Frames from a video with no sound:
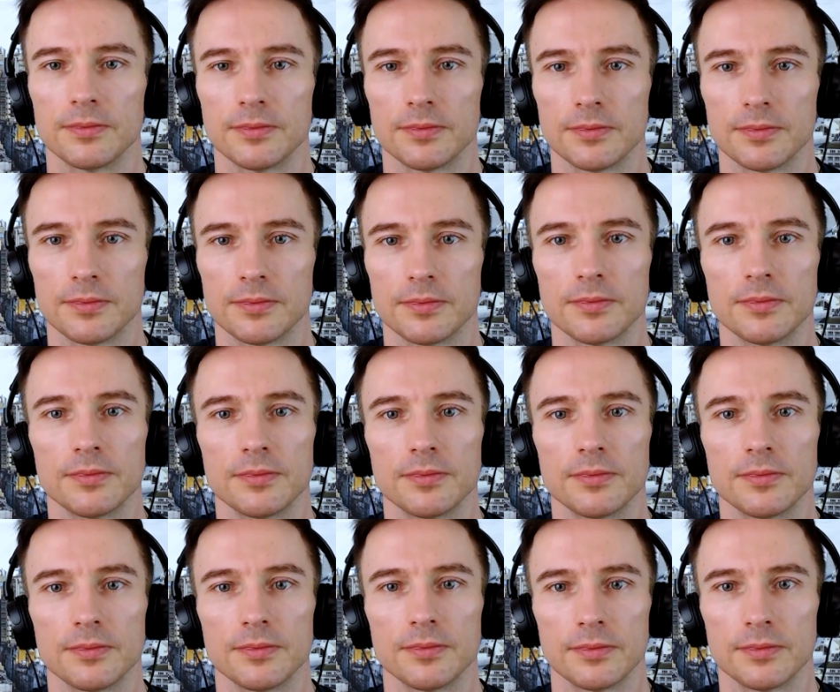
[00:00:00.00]

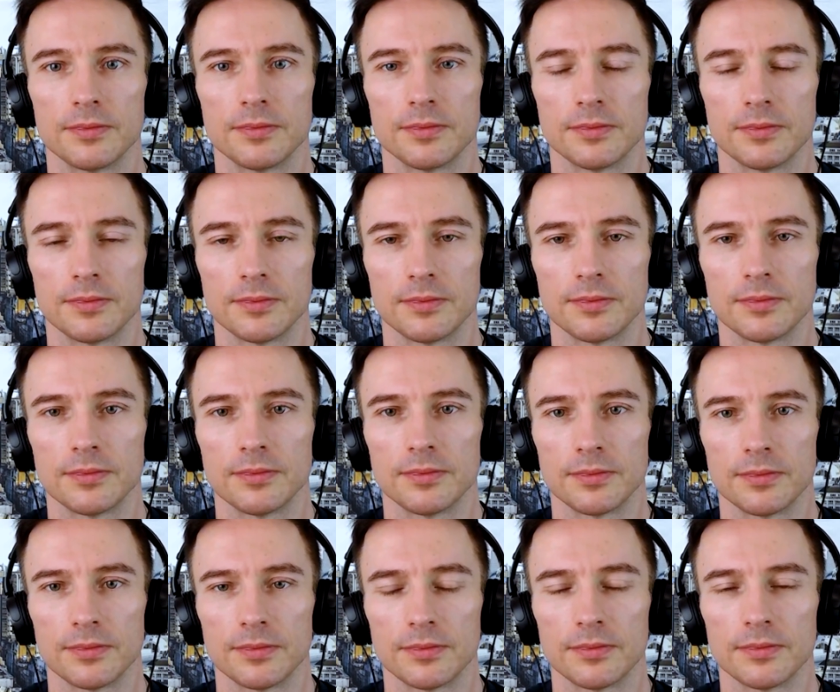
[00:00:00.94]

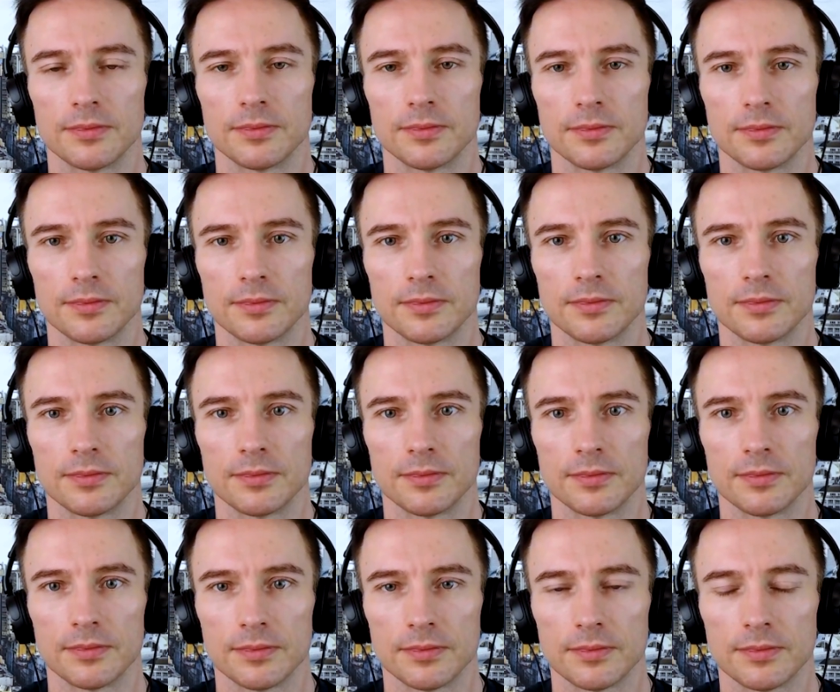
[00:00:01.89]

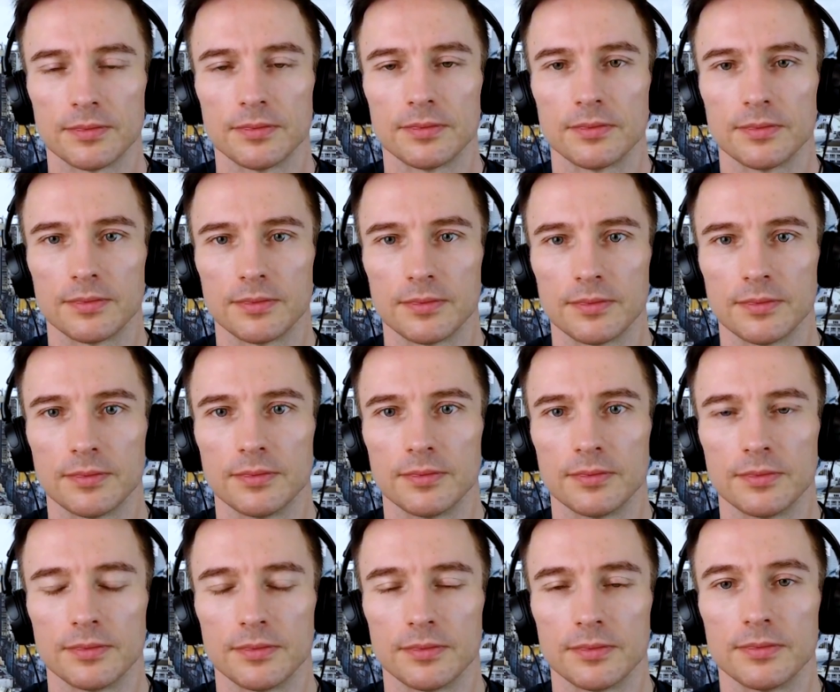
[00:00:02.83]

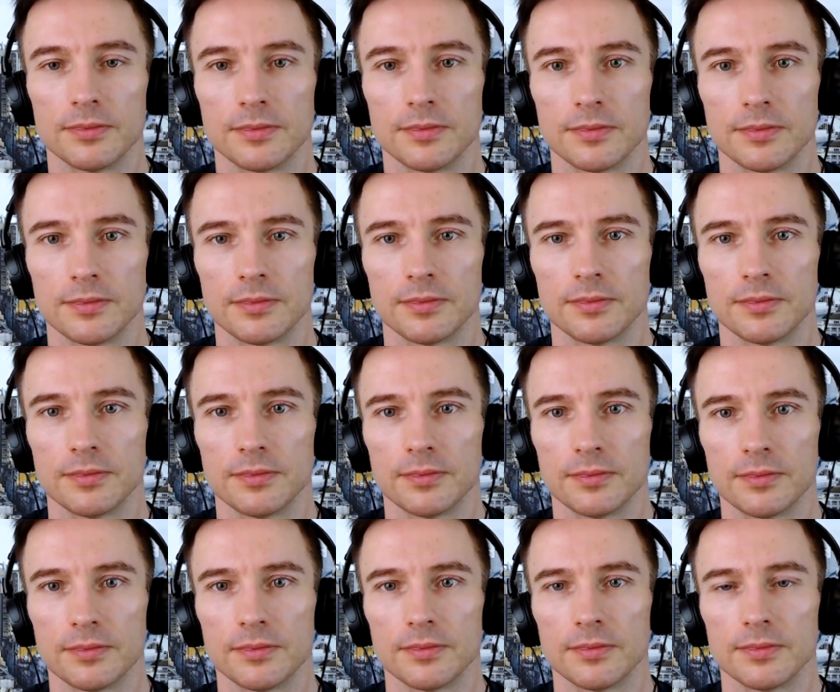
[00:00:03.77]

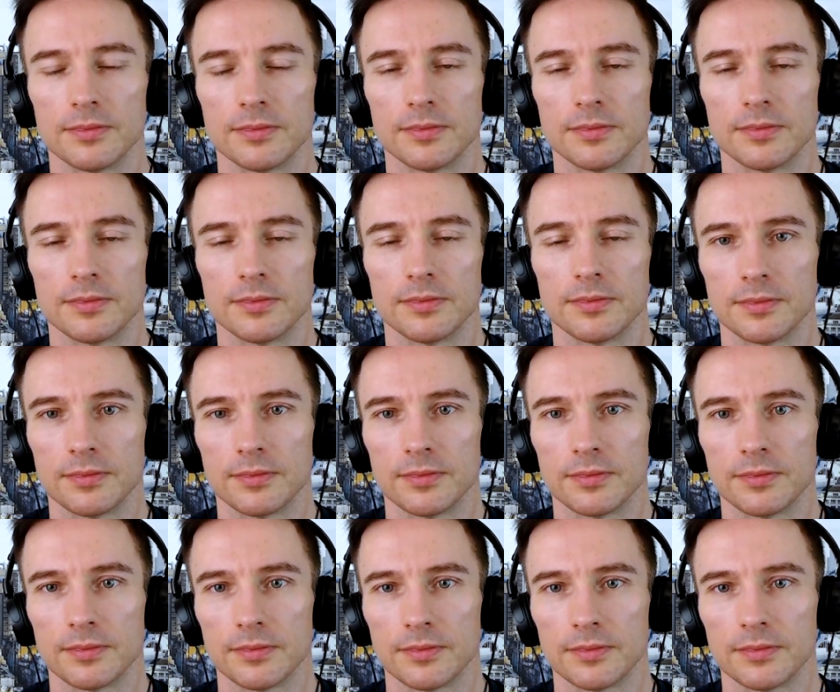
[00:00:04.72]

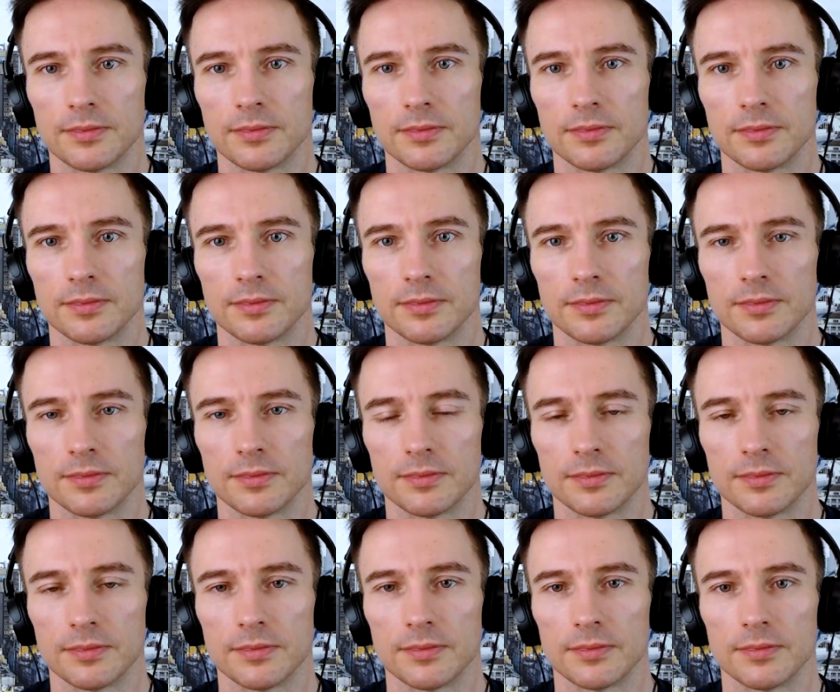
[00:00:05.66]

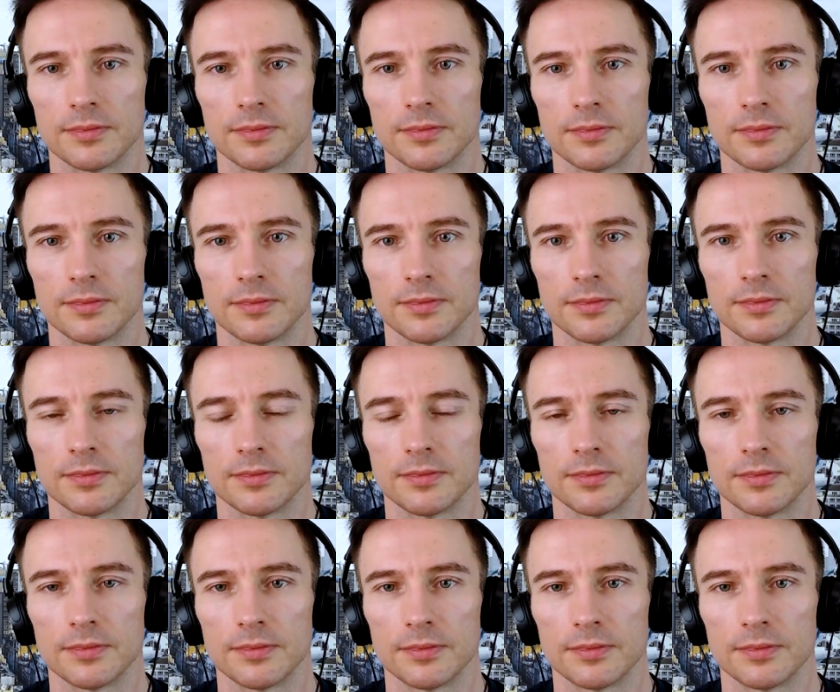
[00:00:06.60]
(not speaking)